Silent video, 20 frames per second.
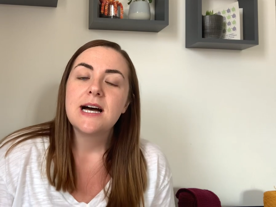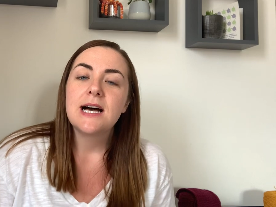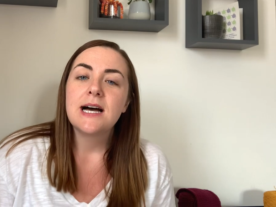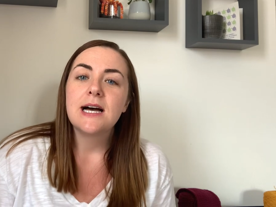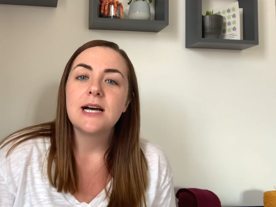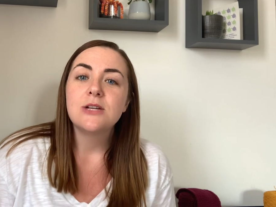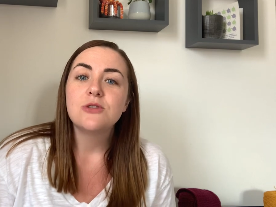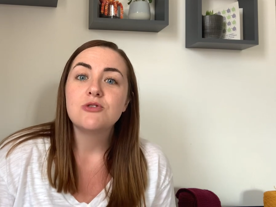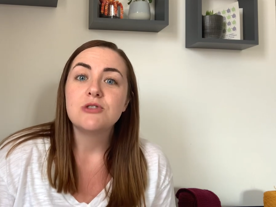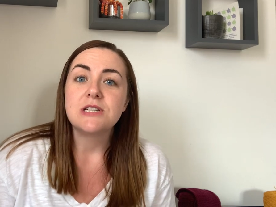Uh,
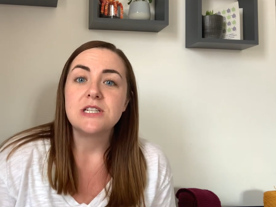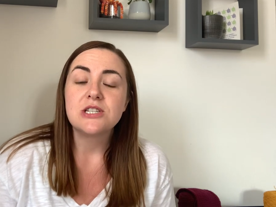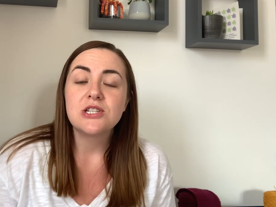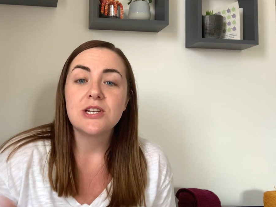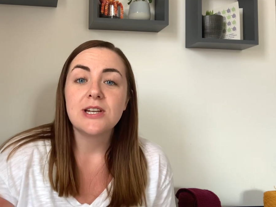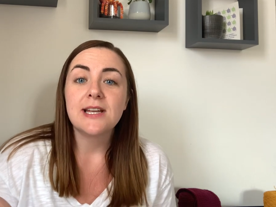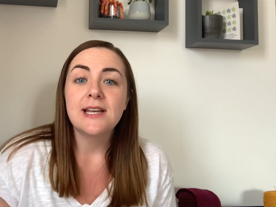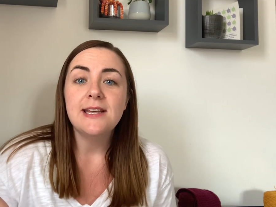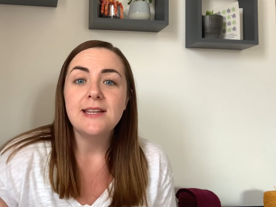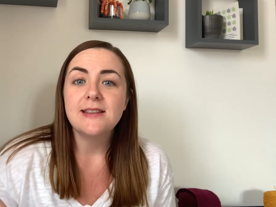
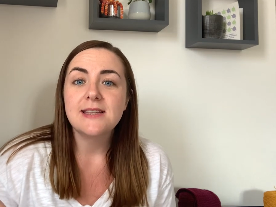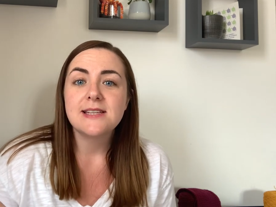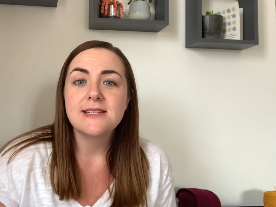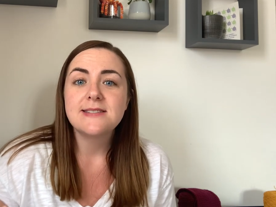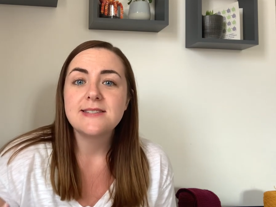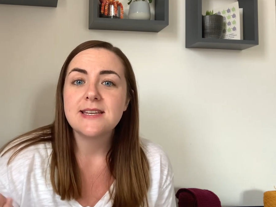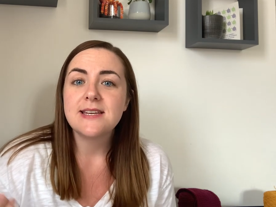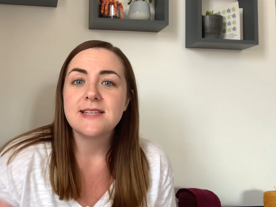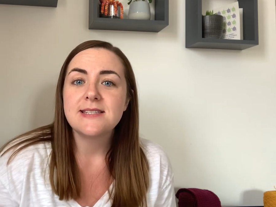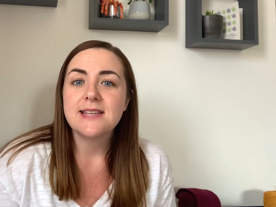traditionally, this
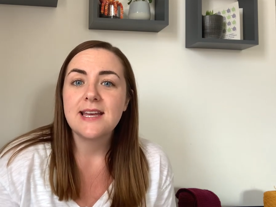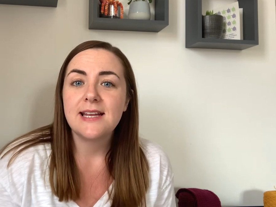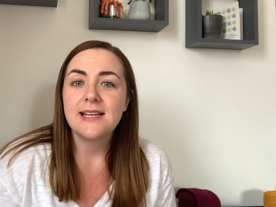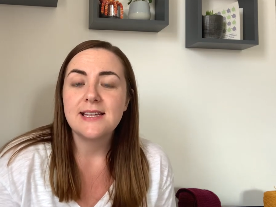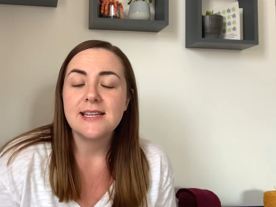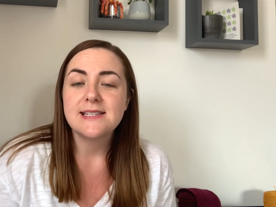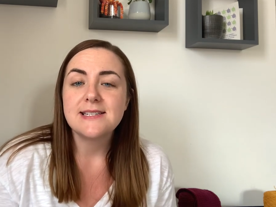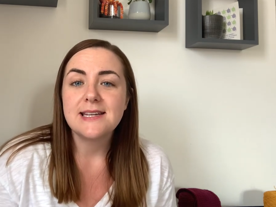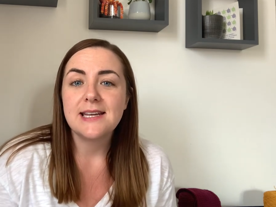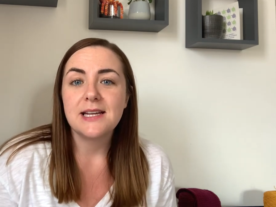is a
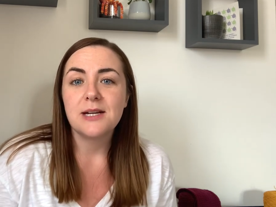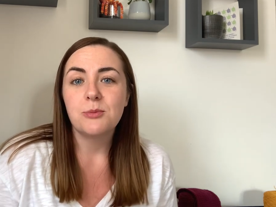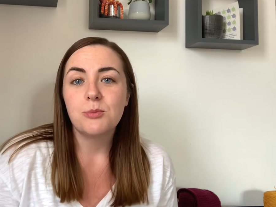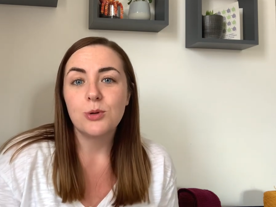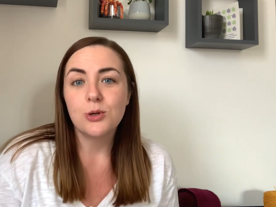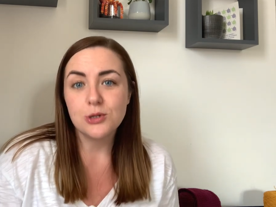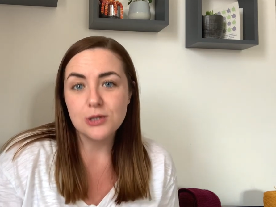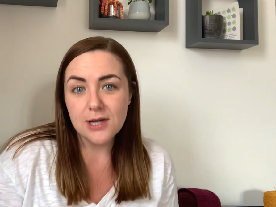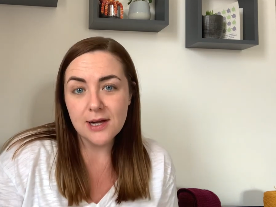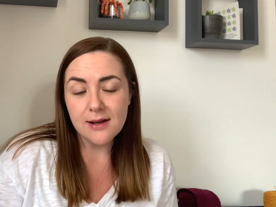knitting
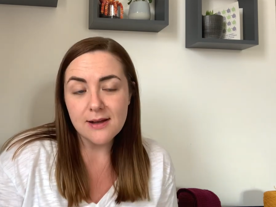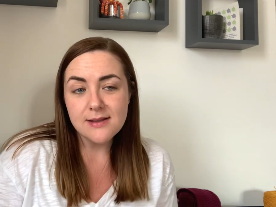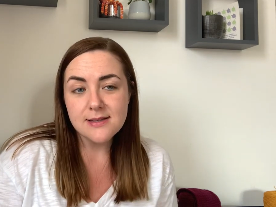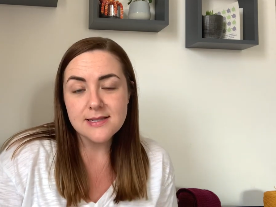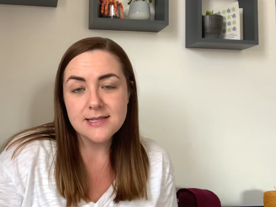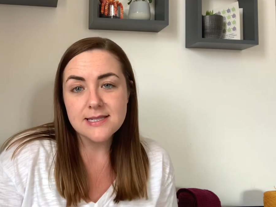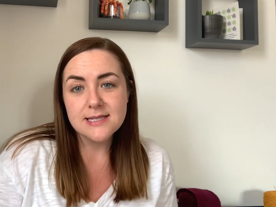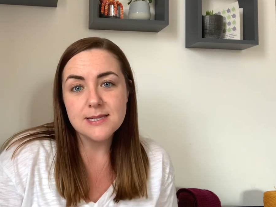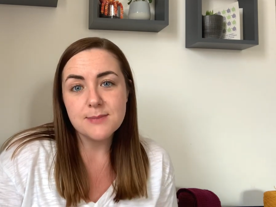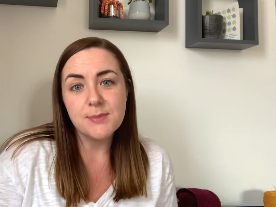
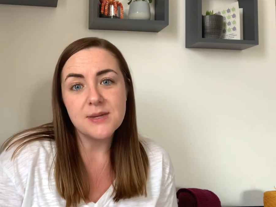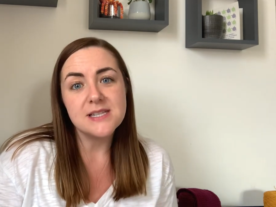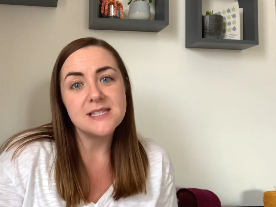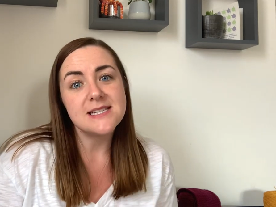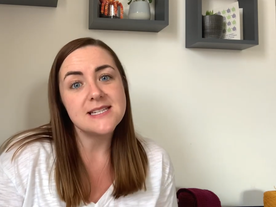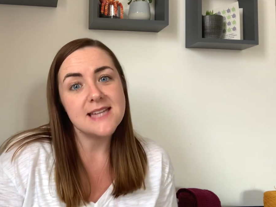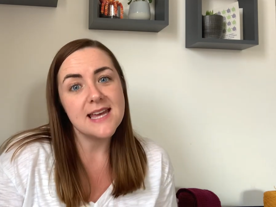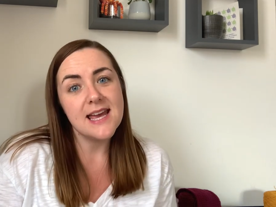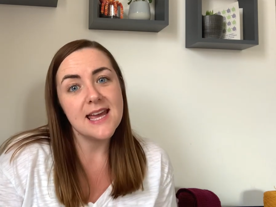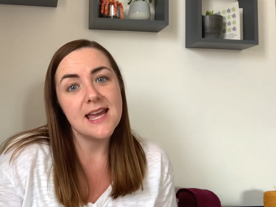podcast, but
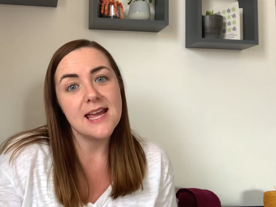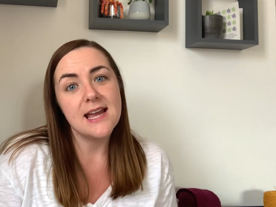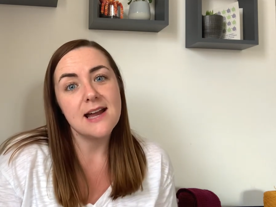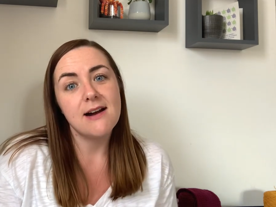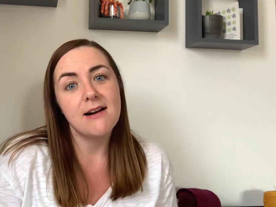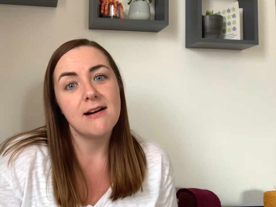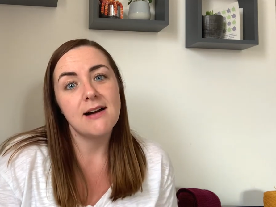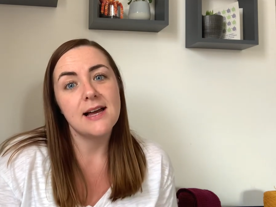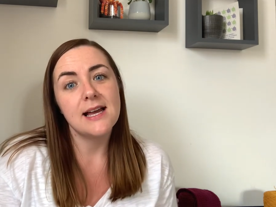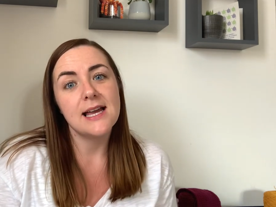today
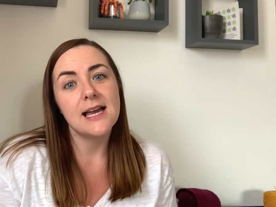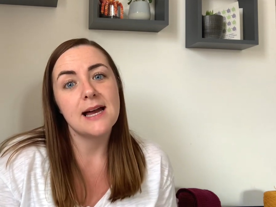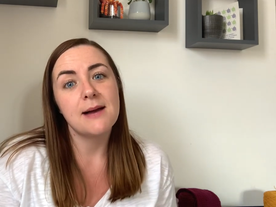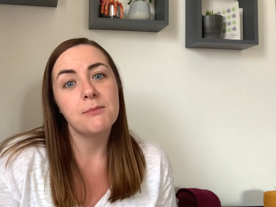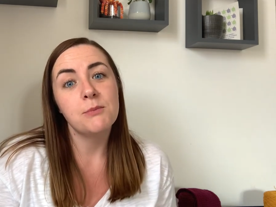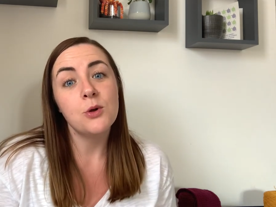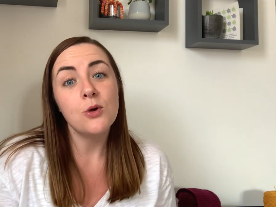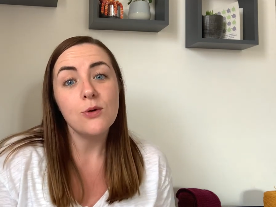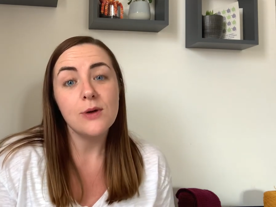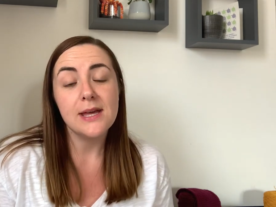I
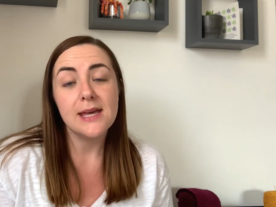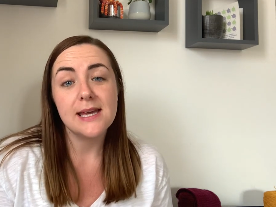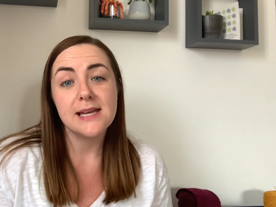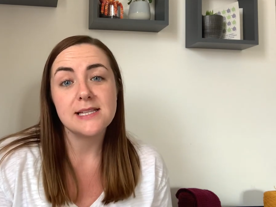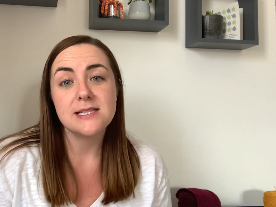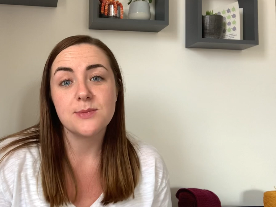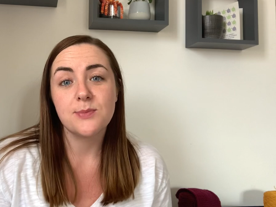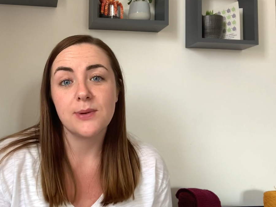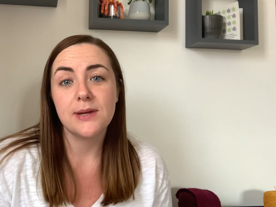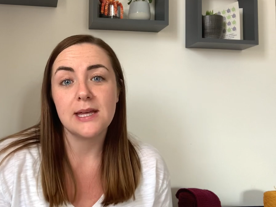am not here
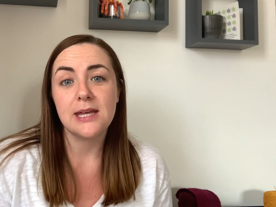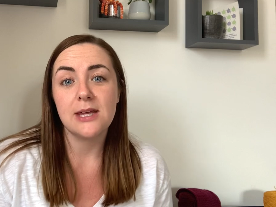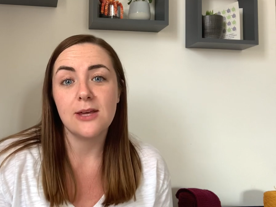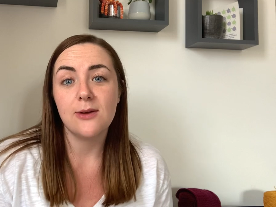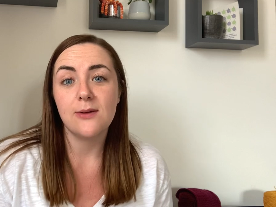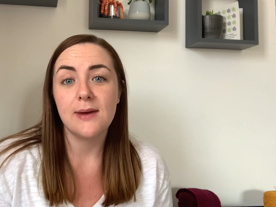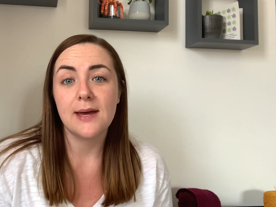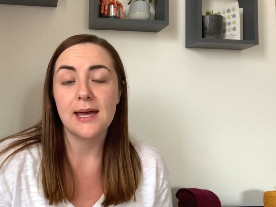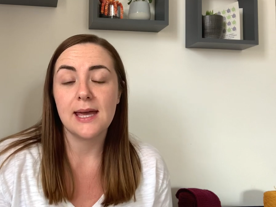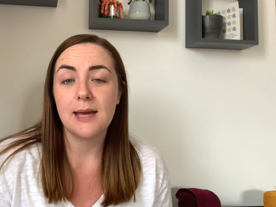to bring you
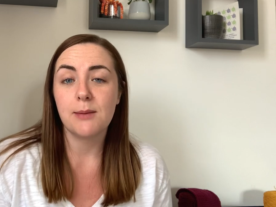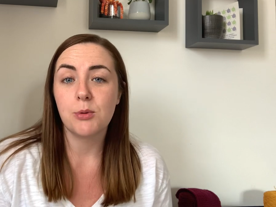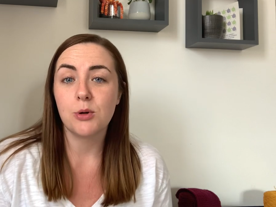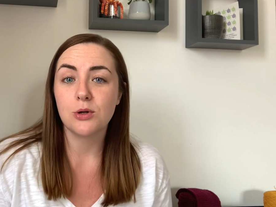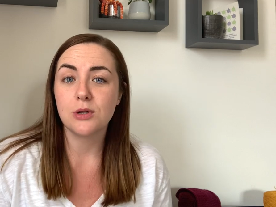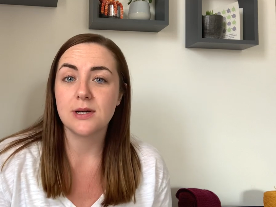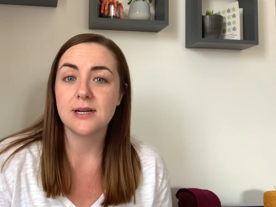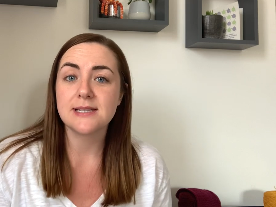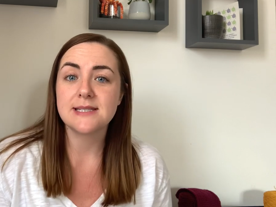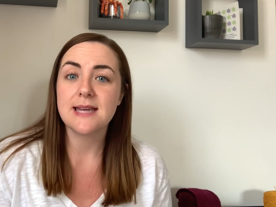a
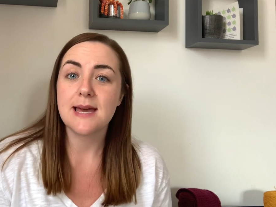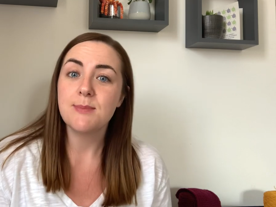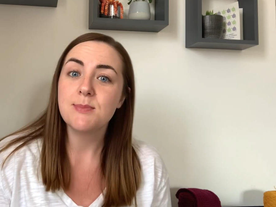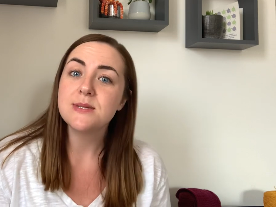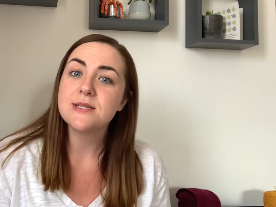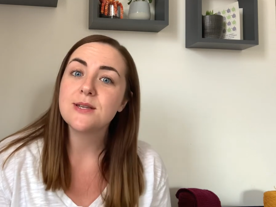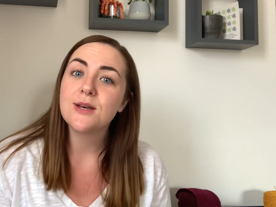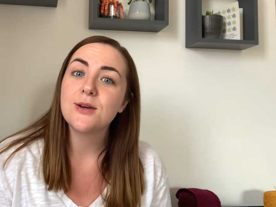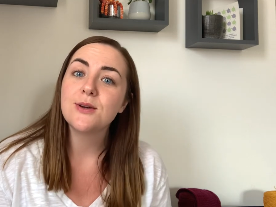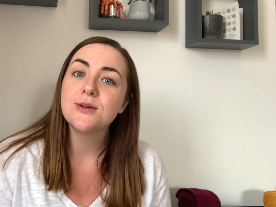podcast
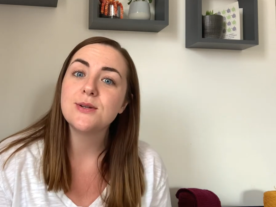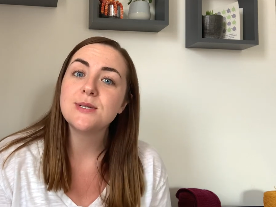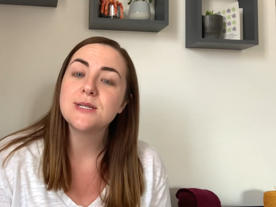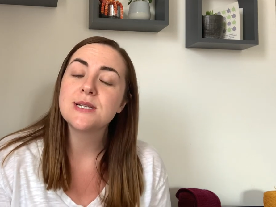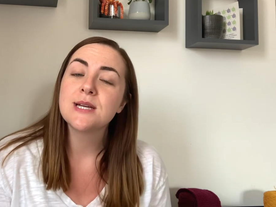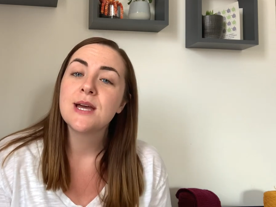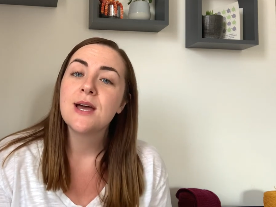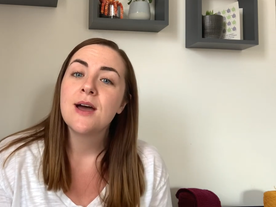episode.